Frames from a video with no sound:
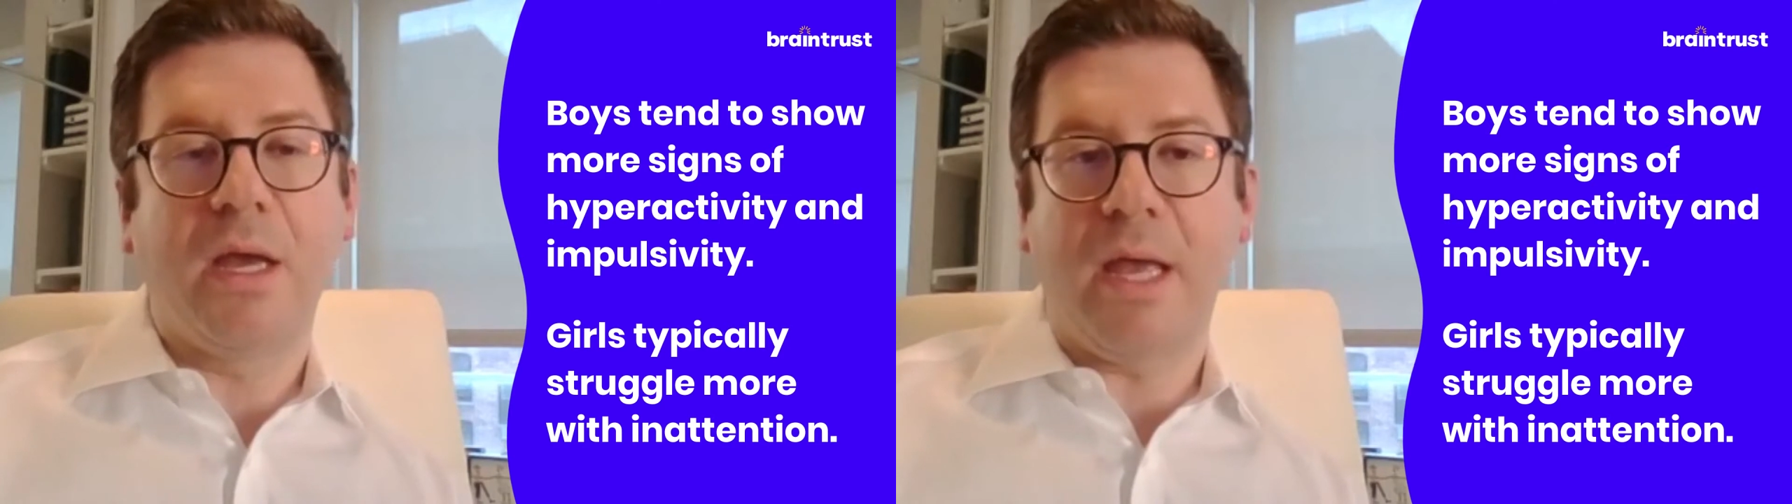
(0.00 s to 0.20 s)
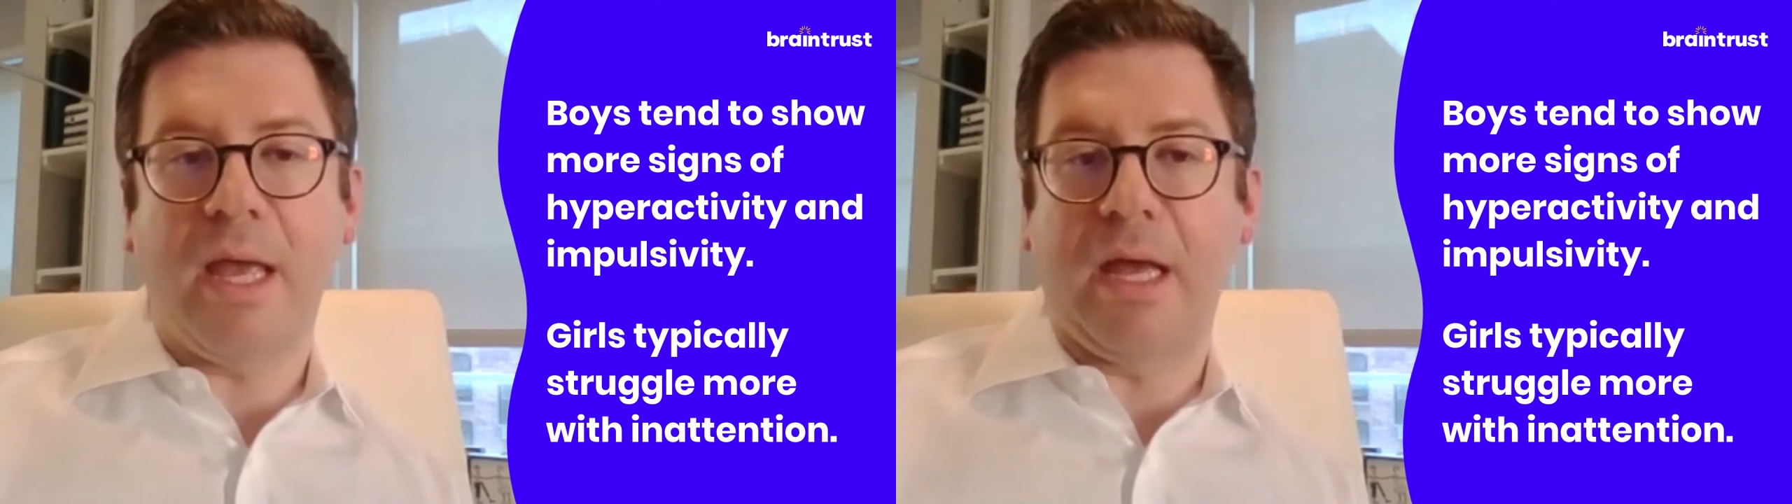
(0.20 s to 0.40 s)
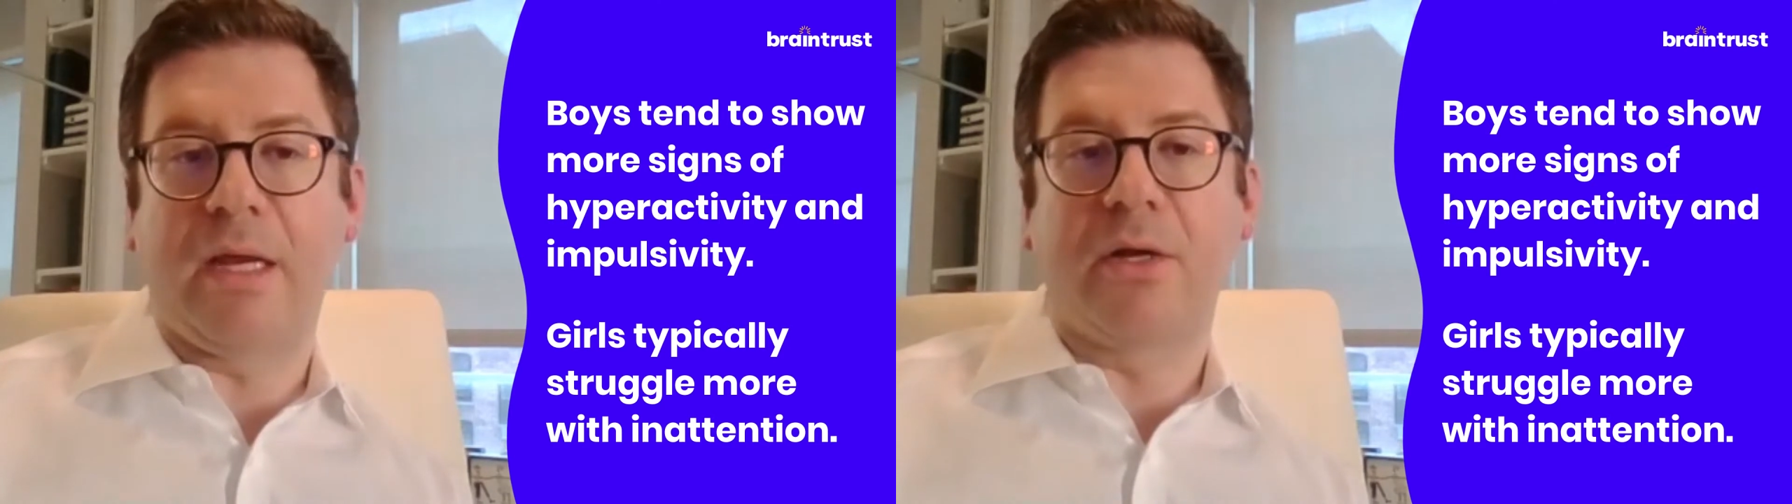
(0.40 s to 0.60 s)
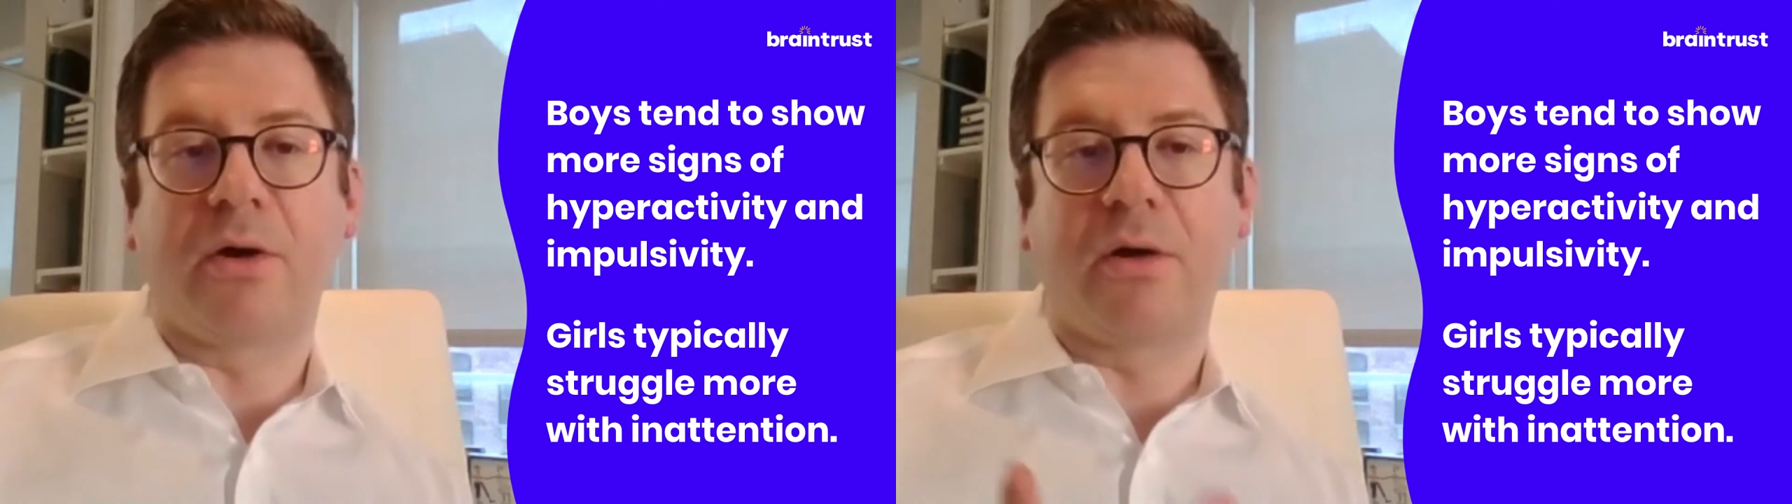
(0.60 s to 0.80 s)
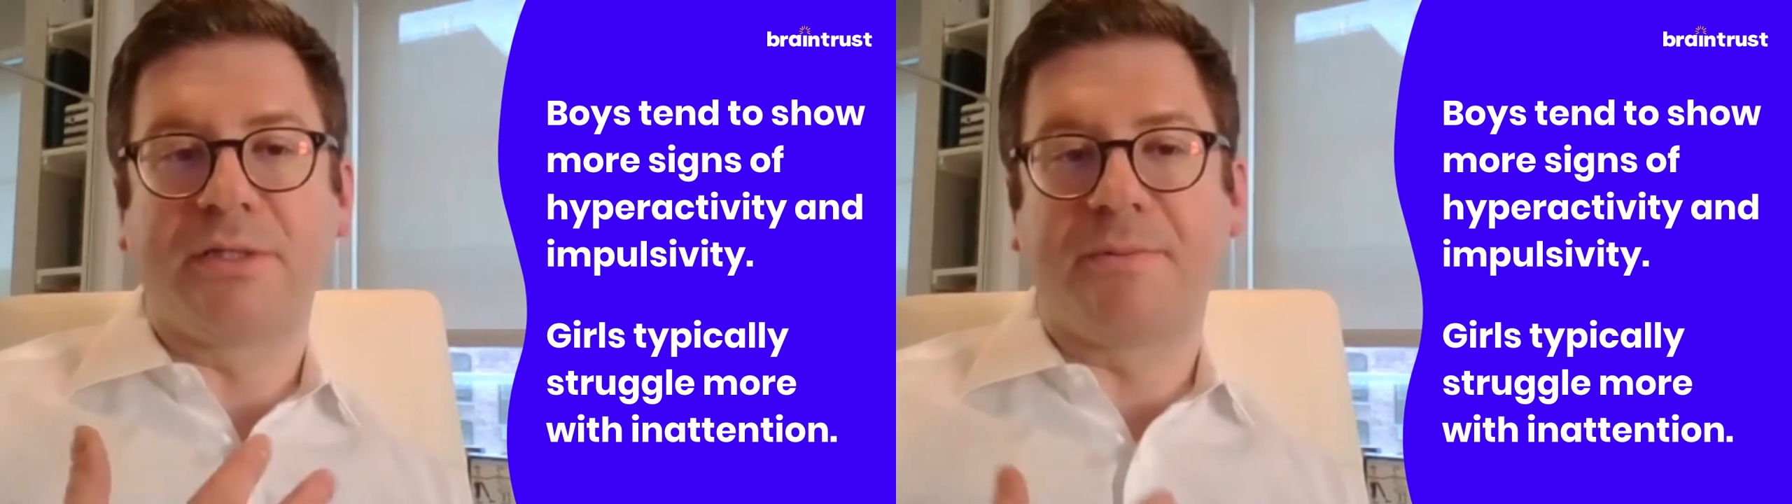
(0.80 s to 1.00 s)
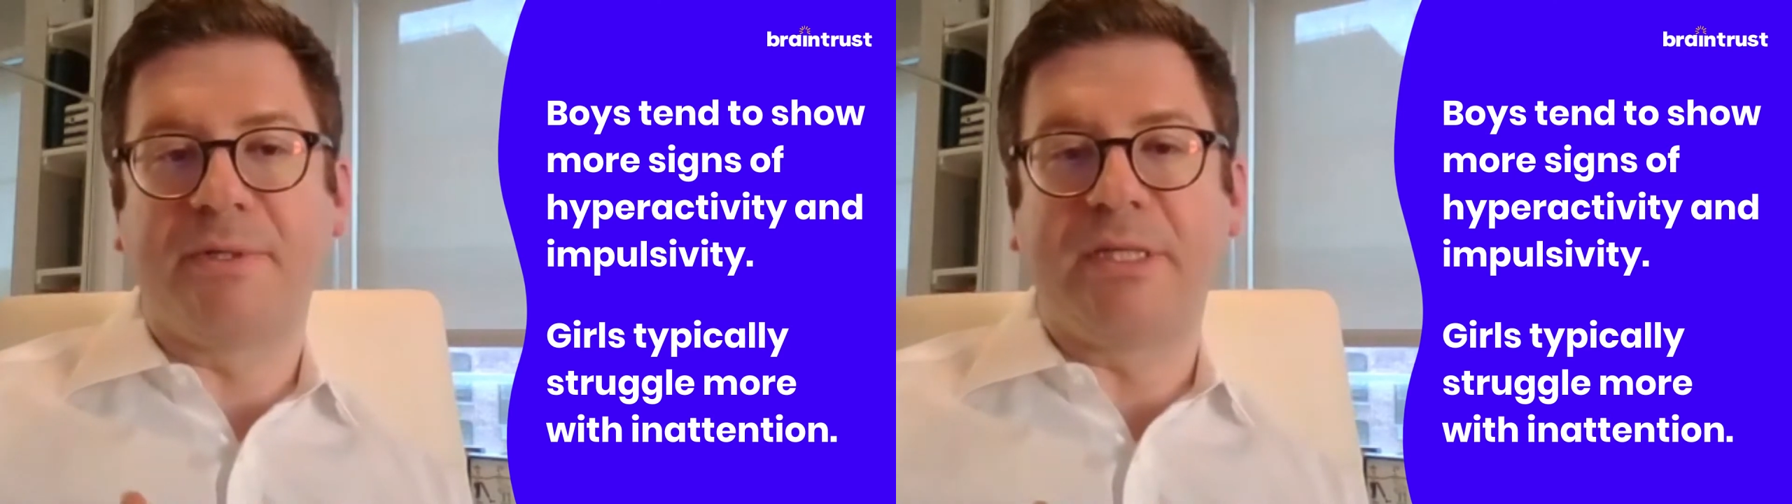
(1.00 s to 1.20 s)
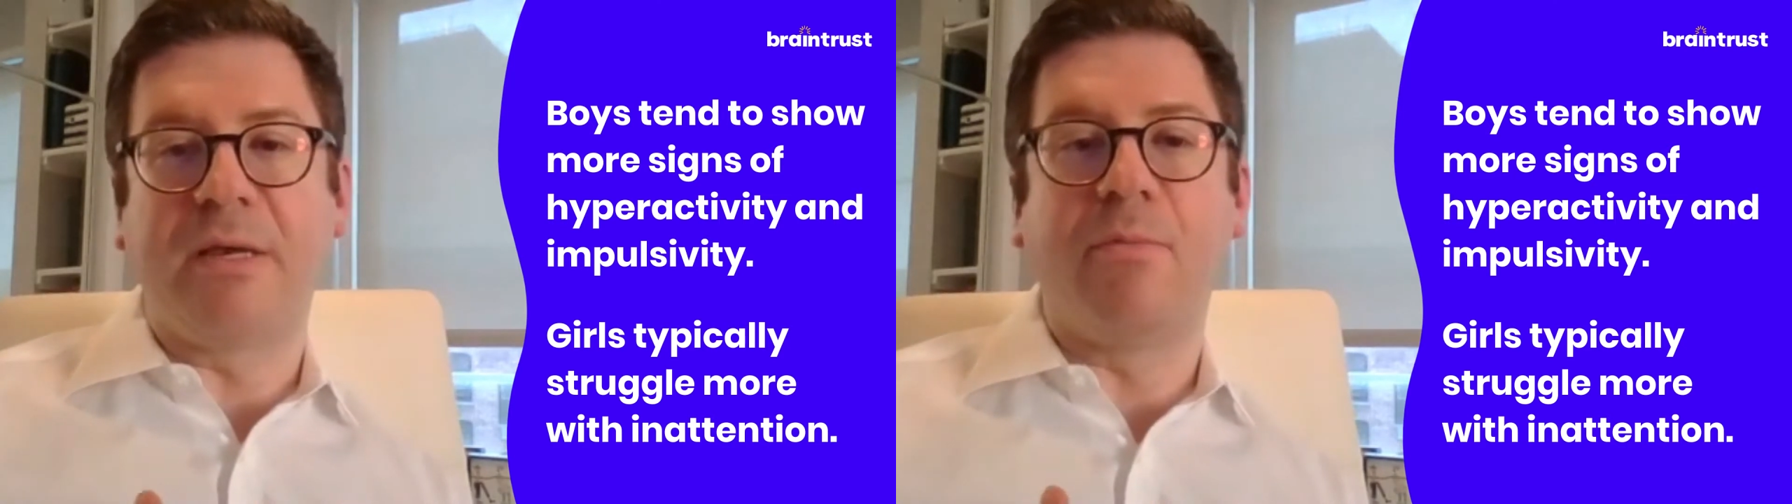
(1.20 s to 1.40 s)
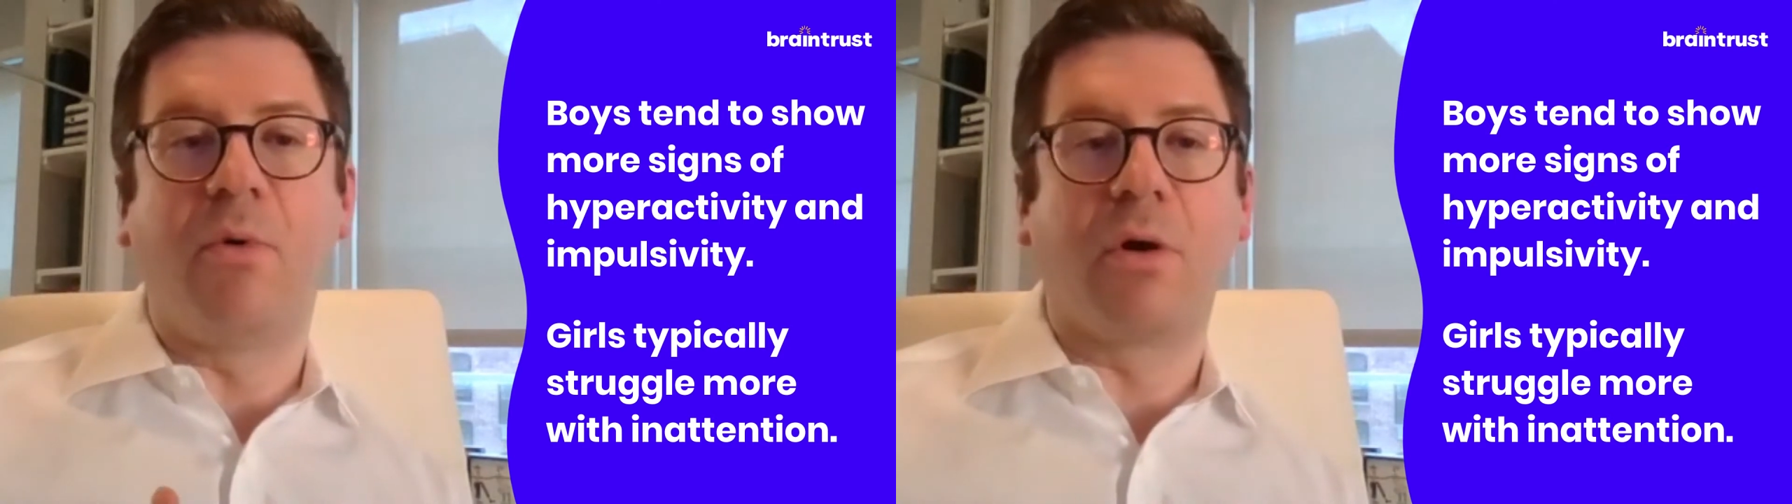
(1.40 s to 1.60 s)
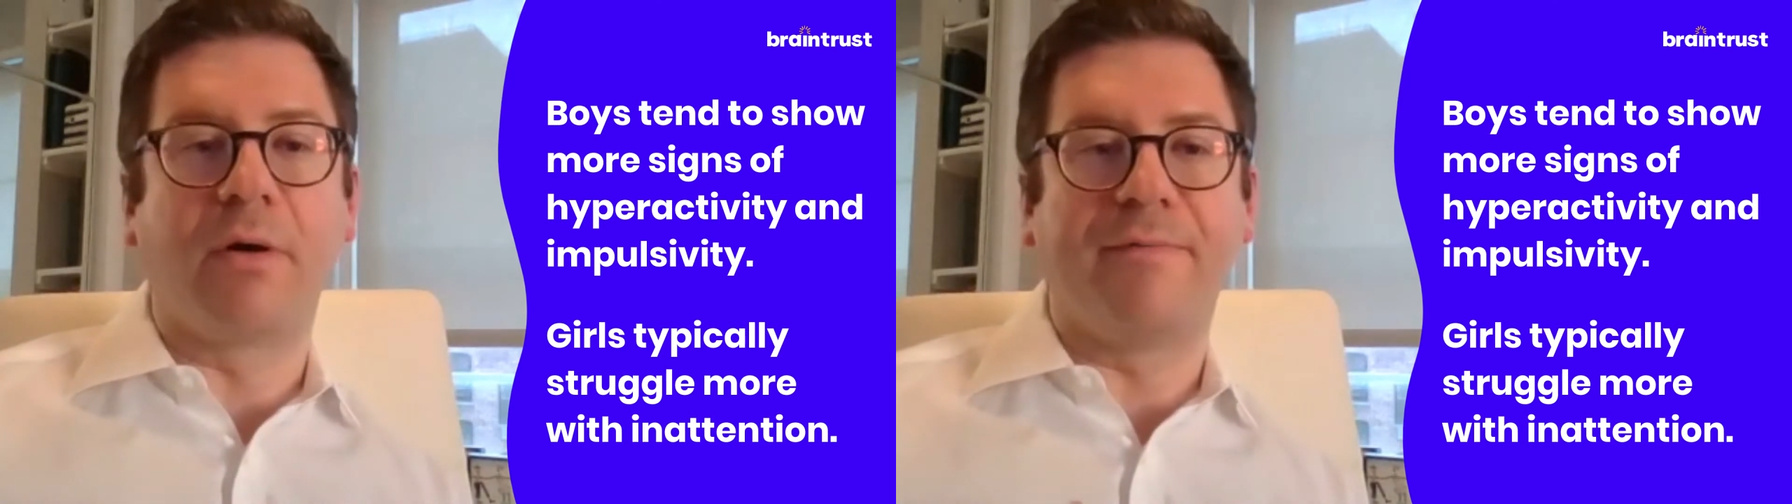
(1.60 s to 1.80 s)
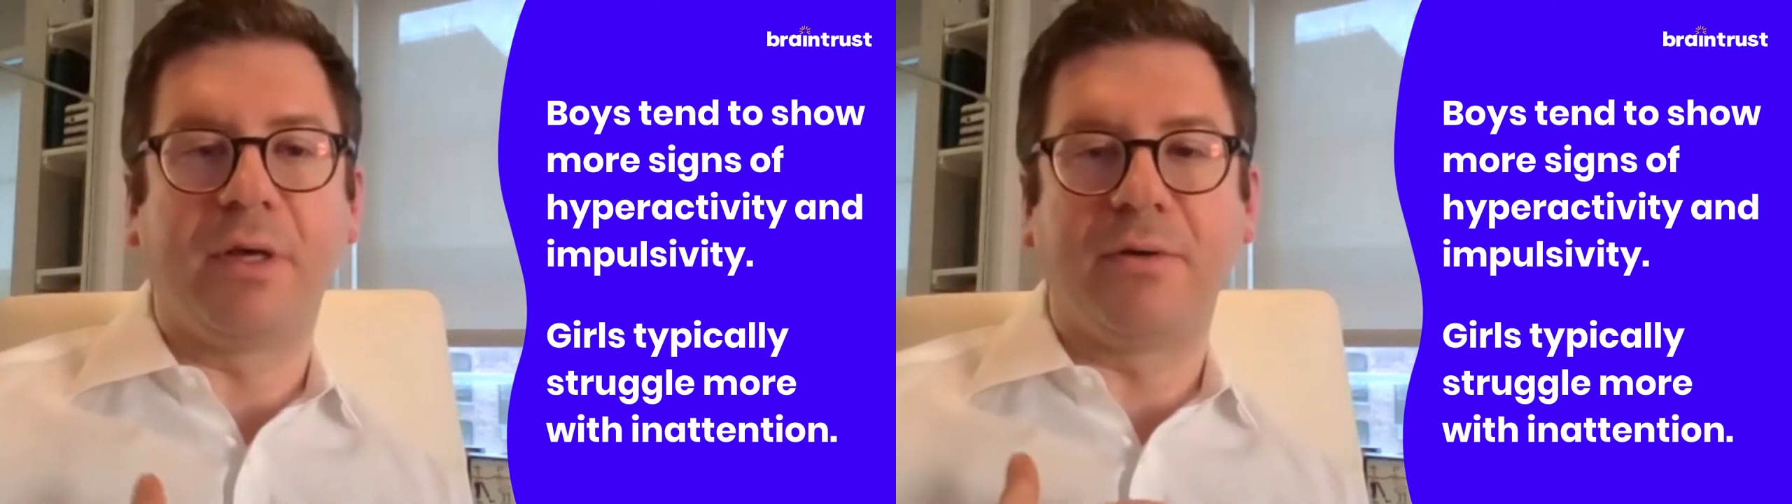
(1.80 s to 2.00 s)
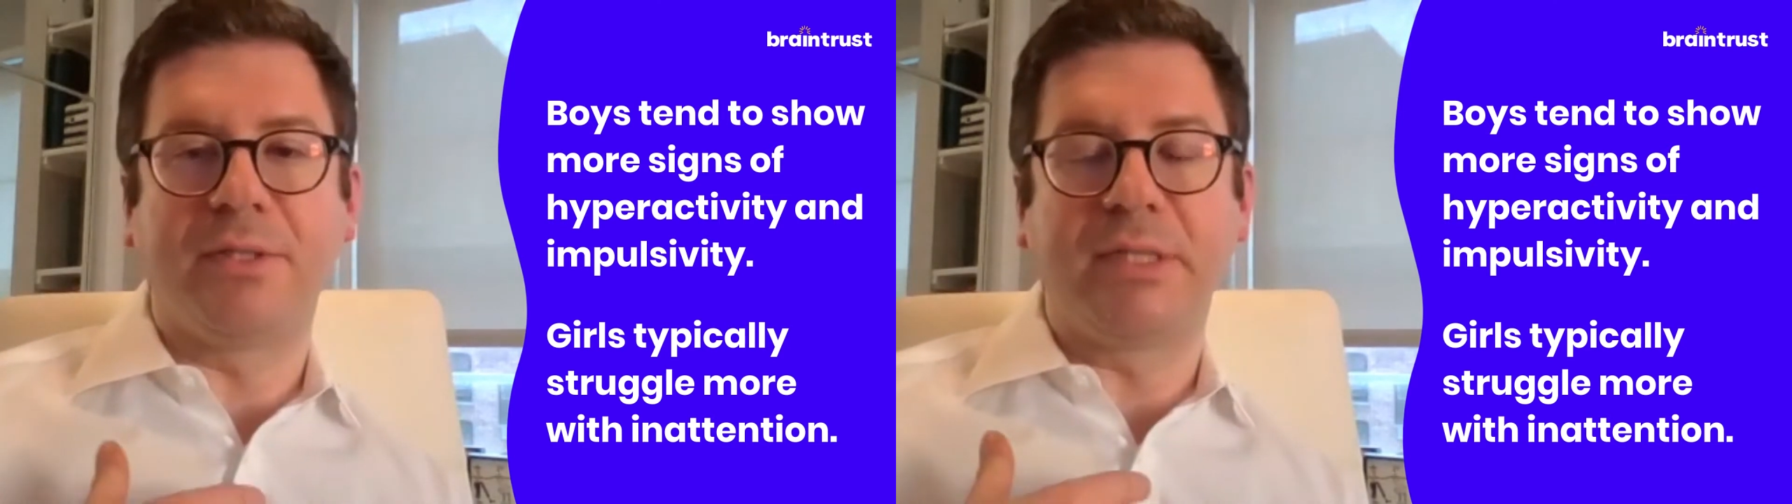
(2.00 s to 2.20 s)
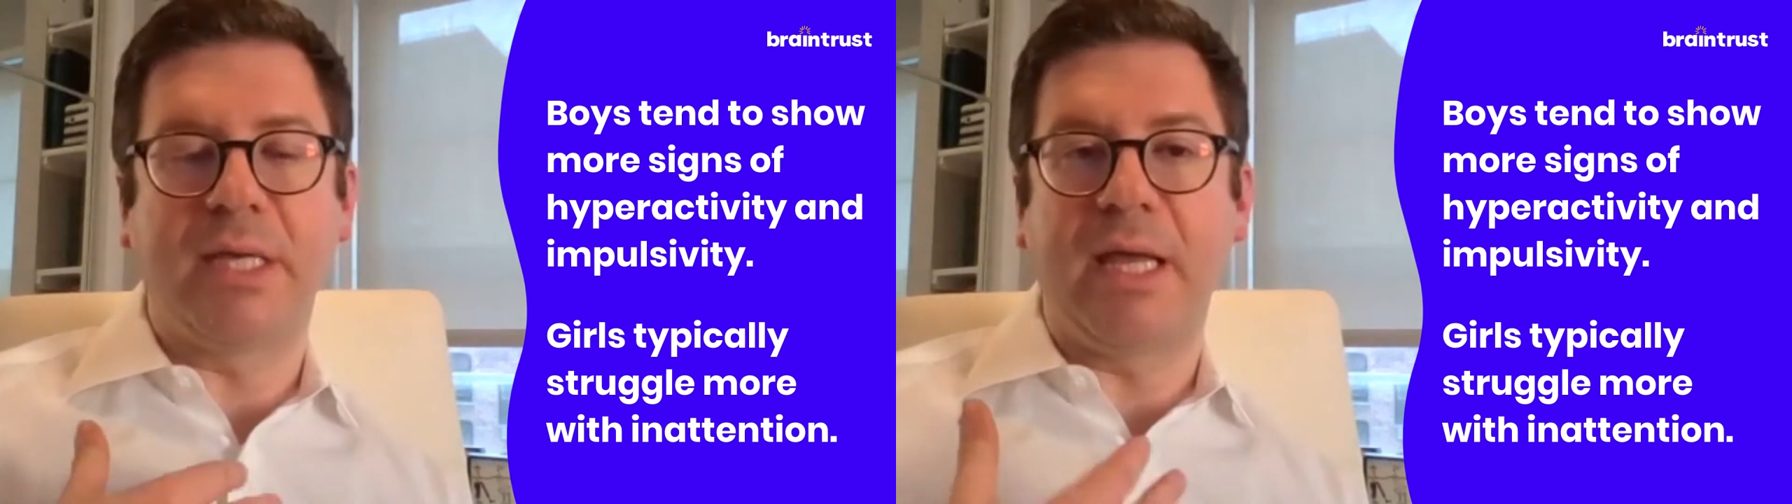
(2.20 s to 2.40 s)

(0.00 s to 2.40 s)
And in girls, we see more of those